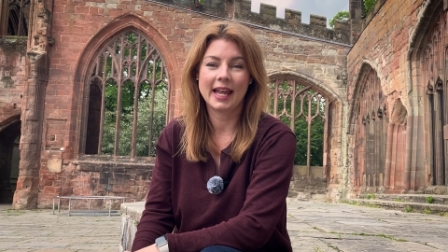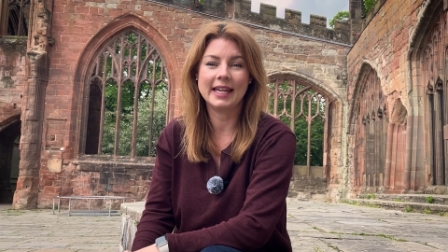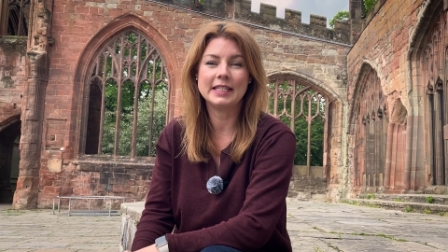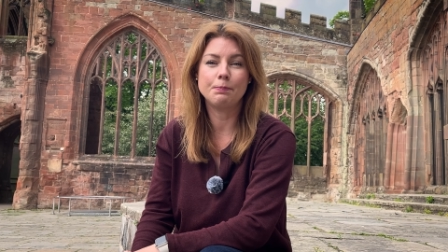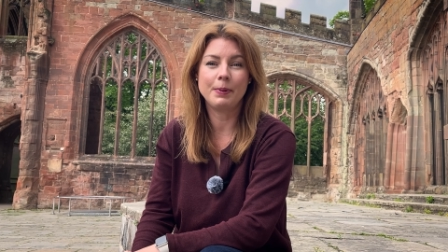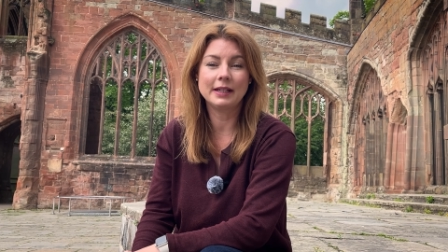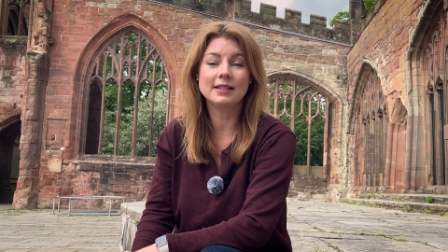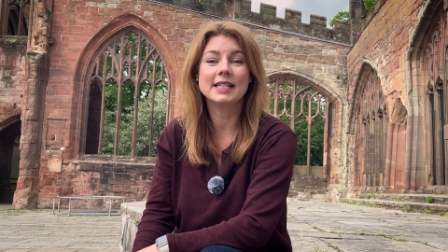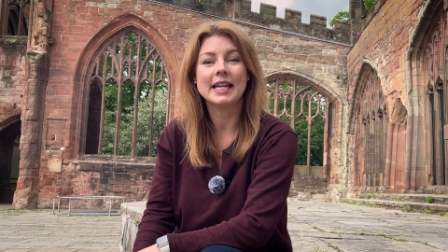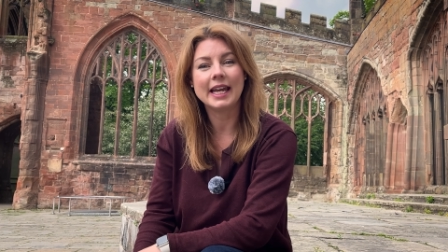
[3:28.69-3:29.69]
It's
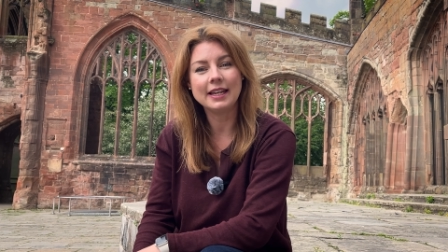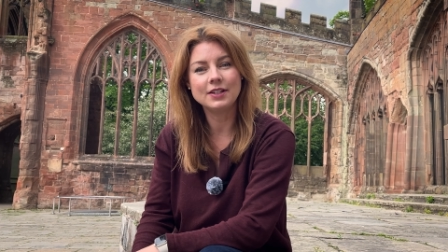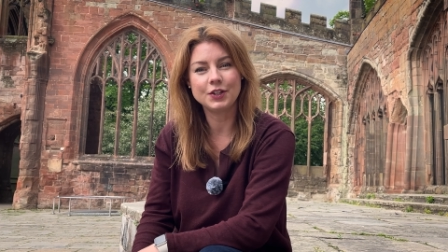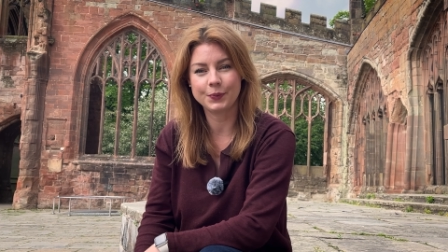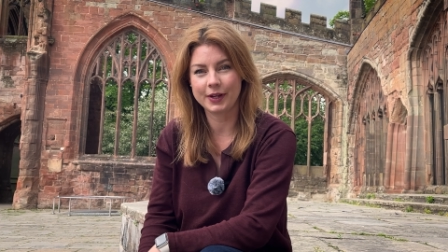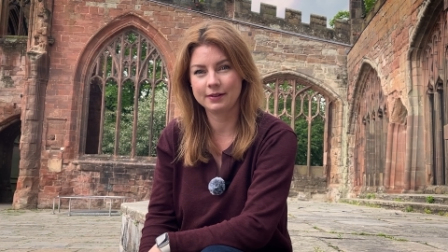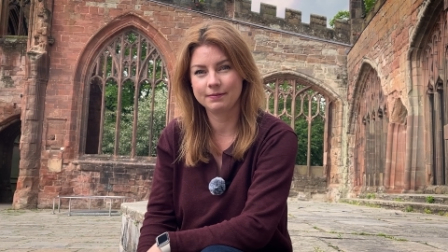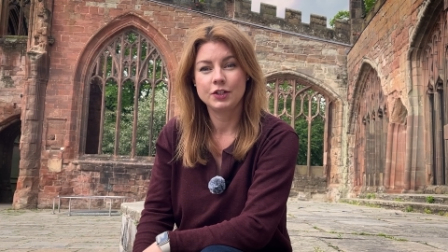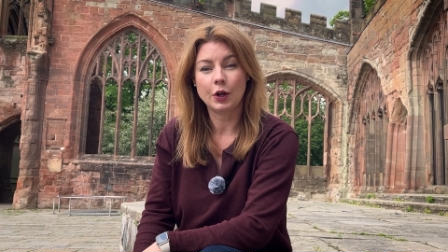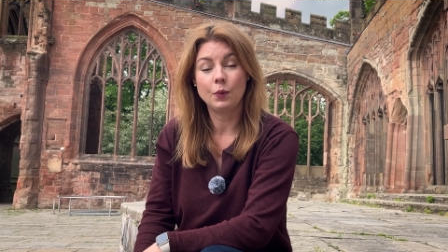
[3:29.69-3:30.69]
built into it.
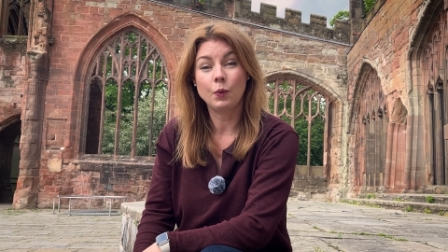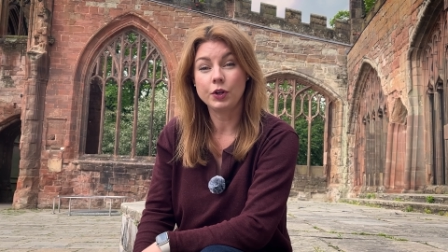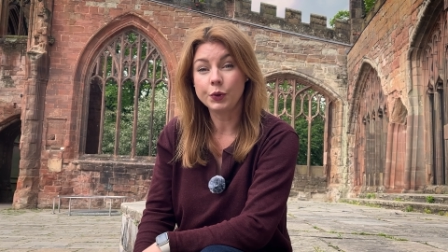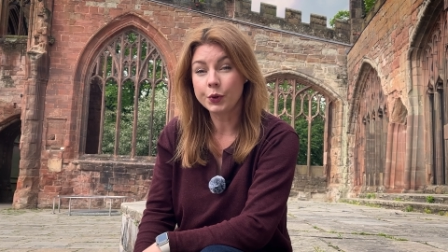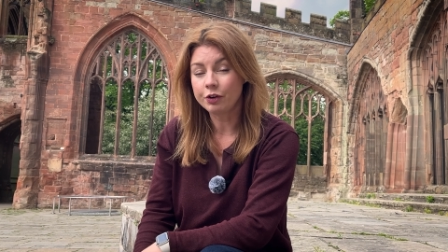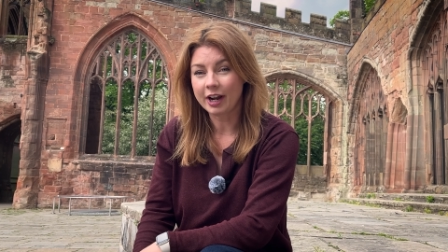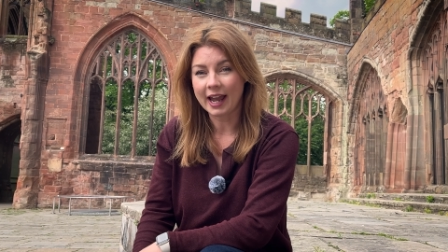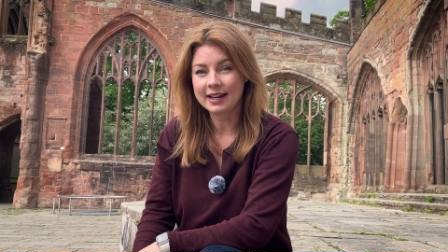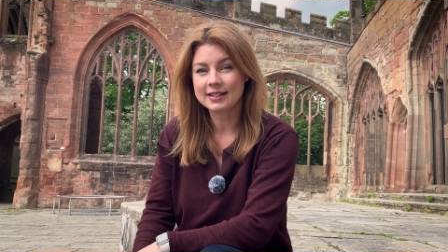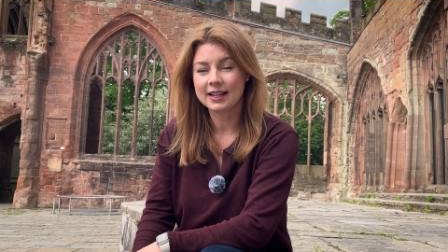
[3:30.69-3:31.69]
So what you
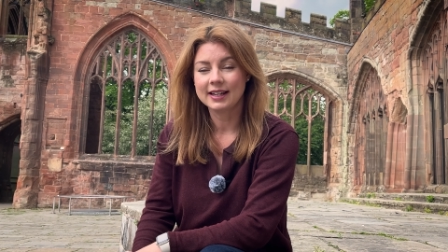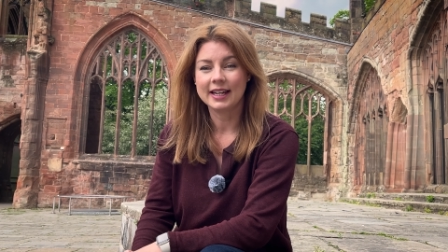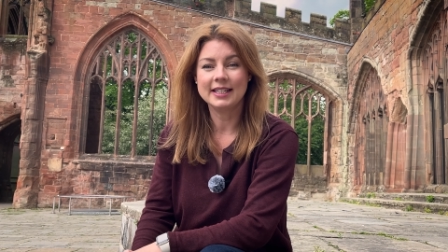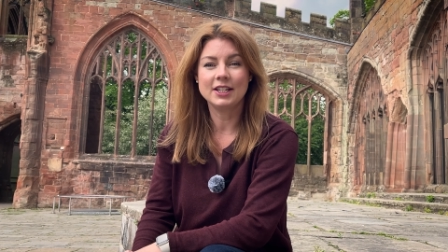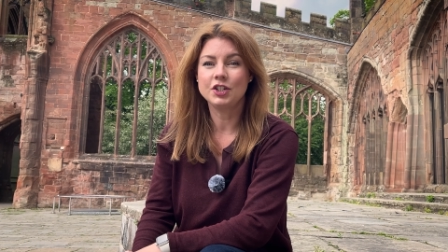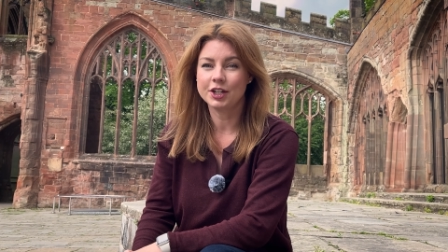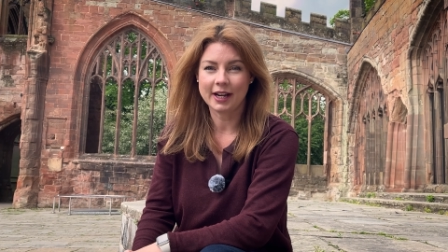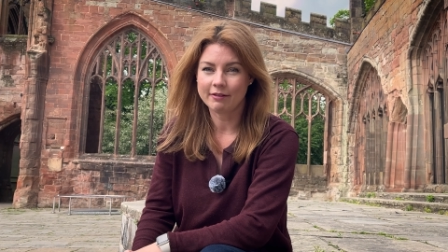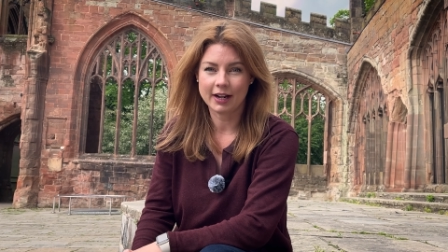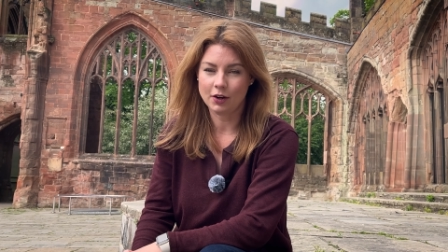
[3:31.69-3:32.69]
create isn't
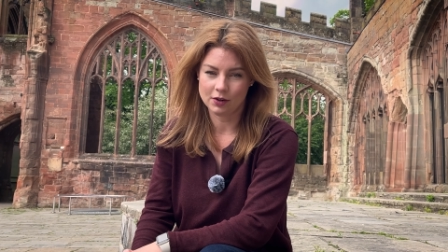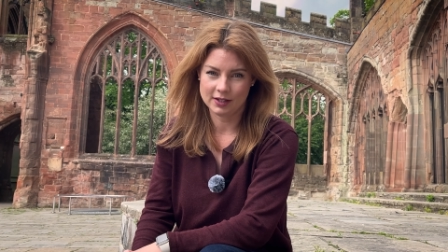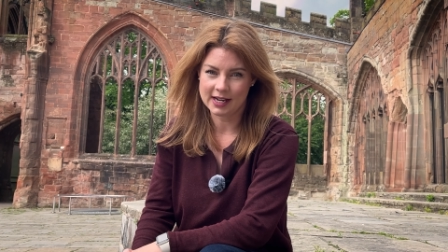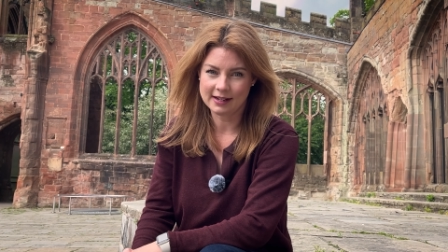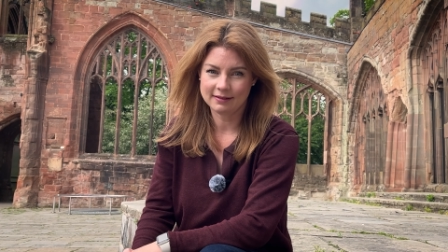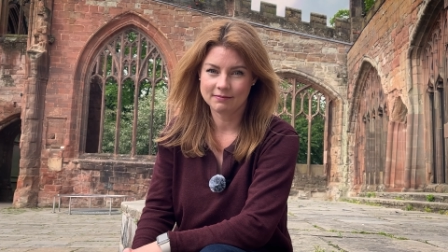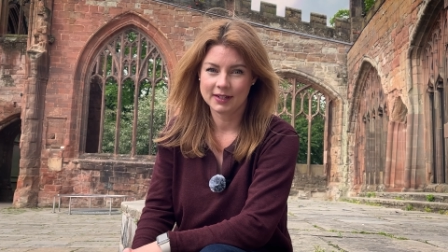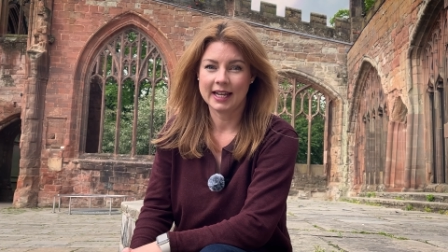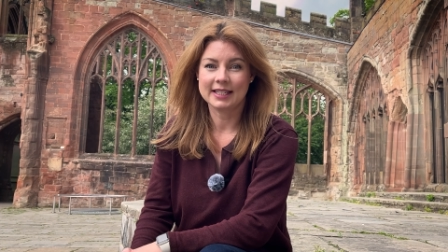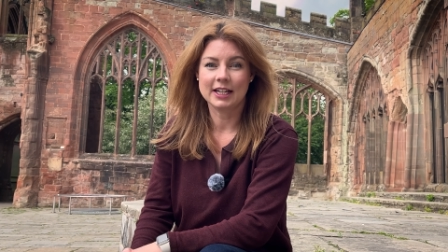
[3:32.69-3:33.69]
generic content,
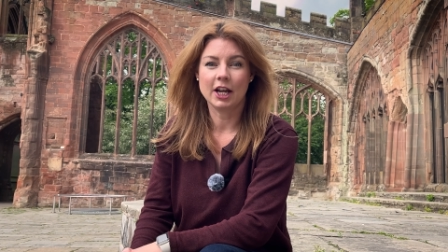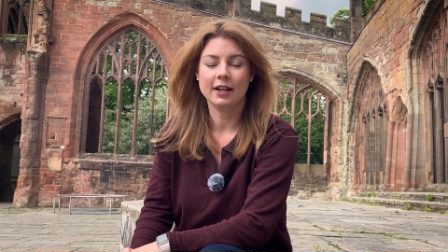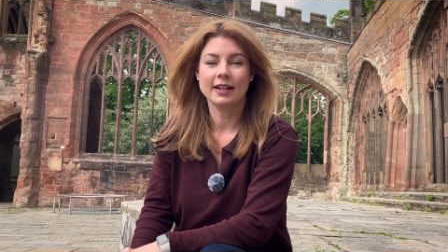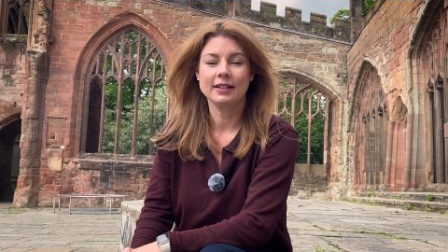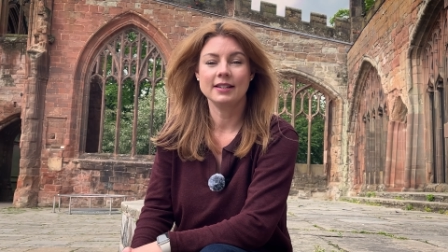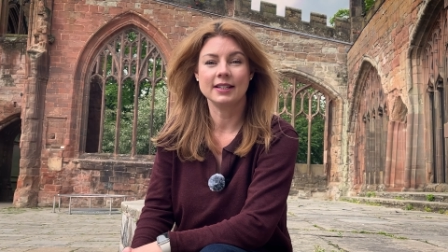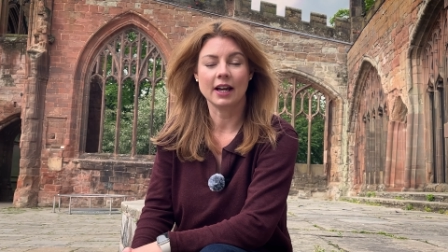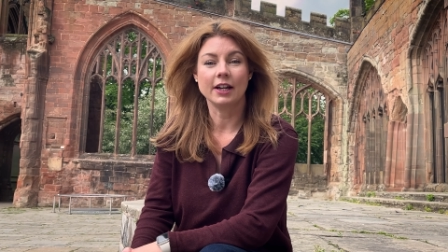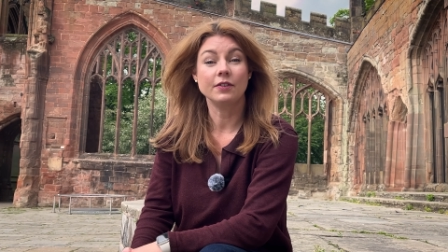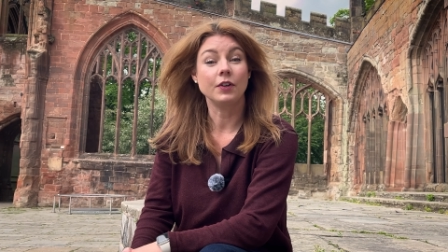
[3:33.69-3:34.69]
it's learning
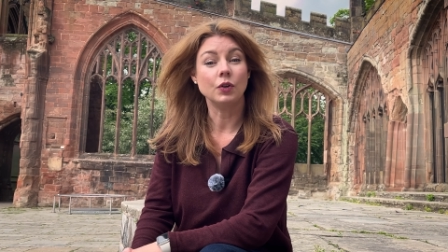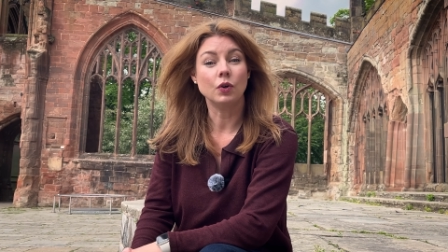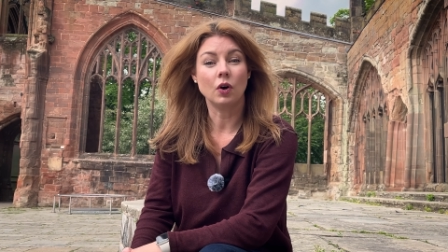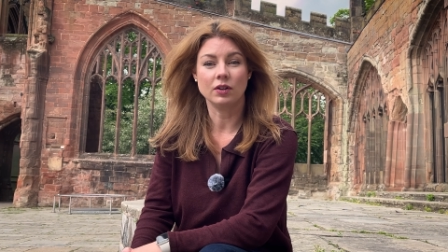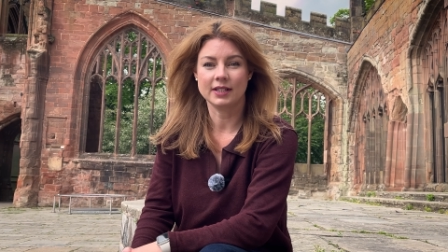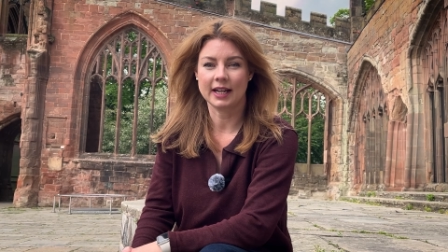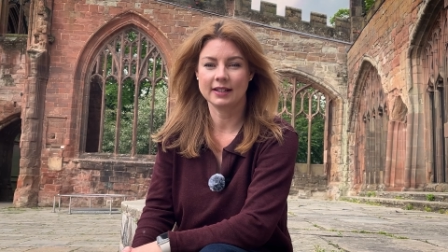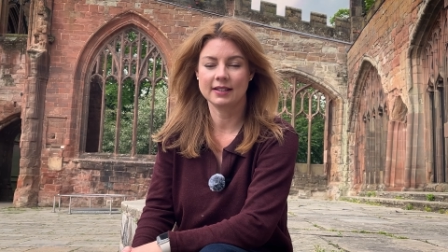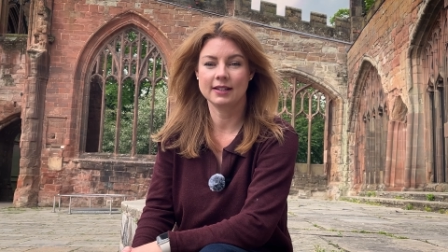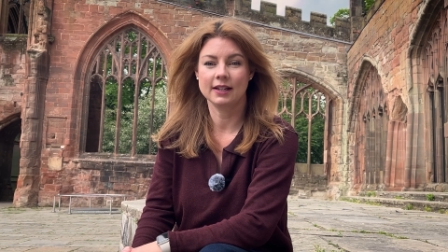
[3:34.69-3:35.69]
designed for your
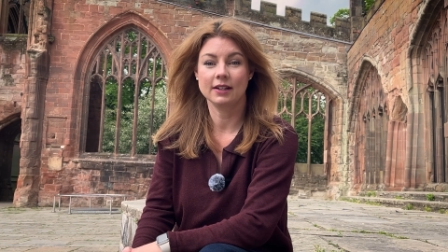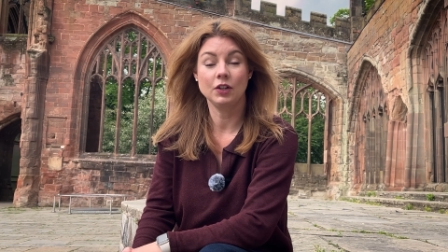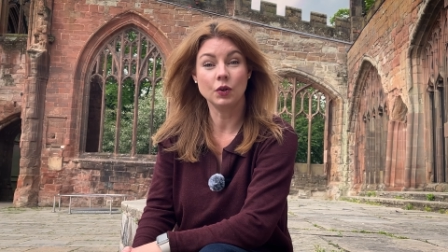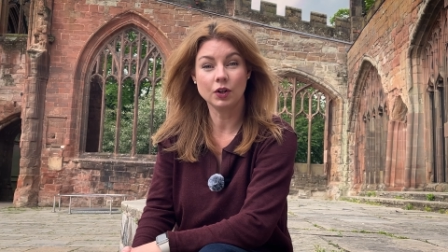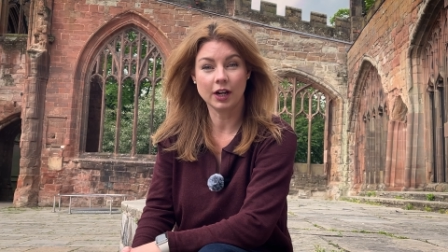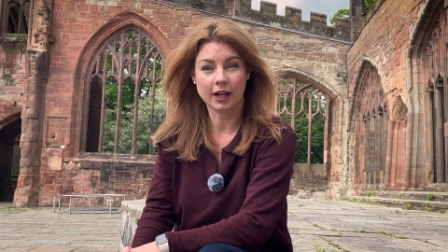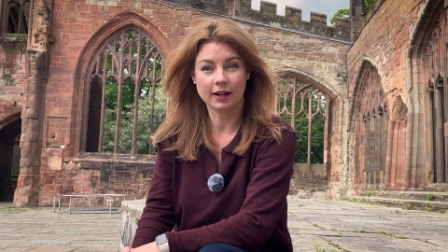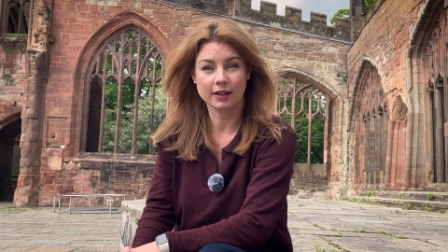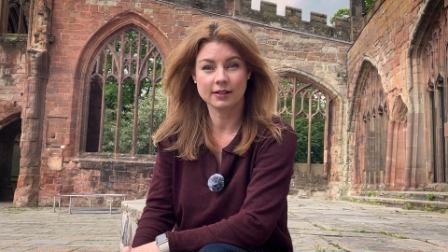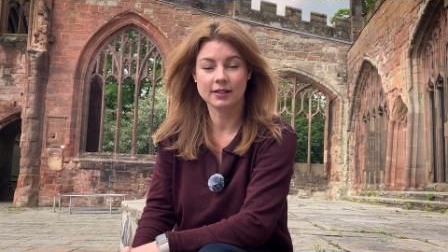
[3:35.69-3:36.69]
context, your
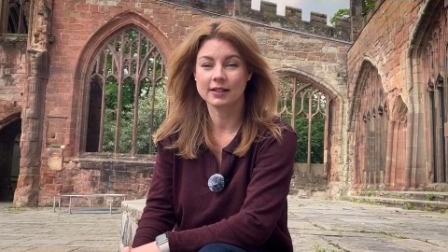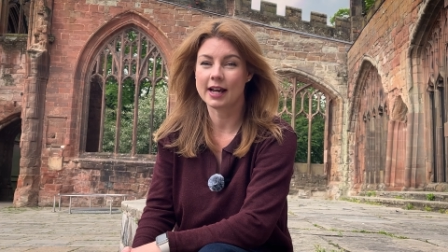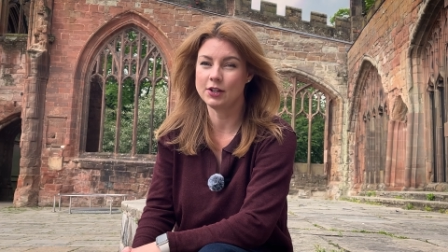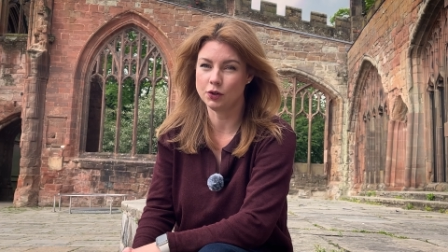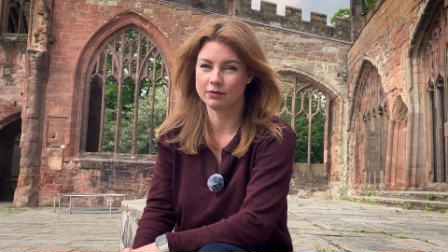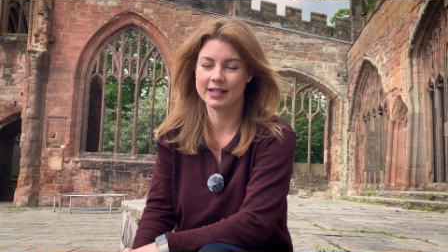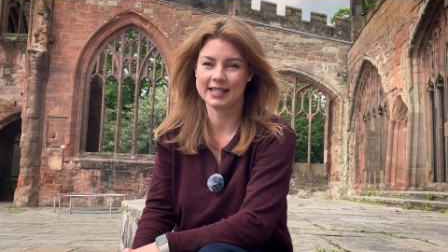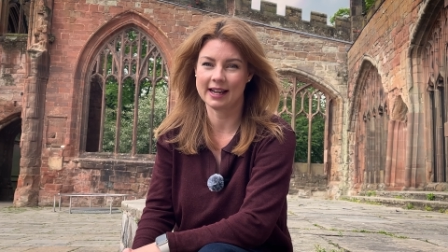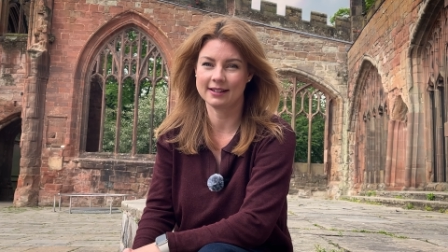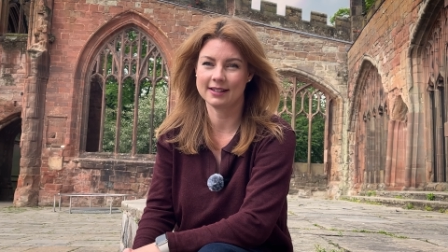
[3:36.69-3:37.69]
learners, and your
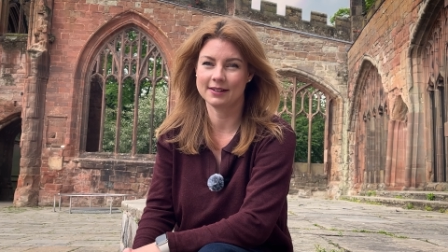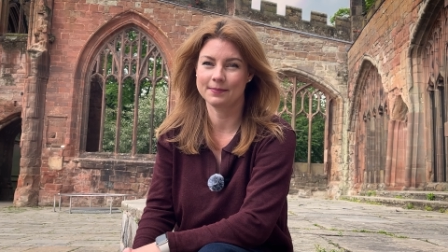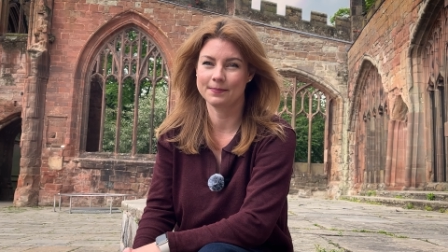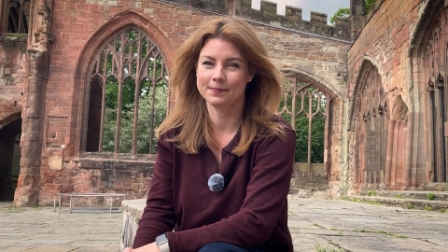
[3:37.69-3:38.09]
intent.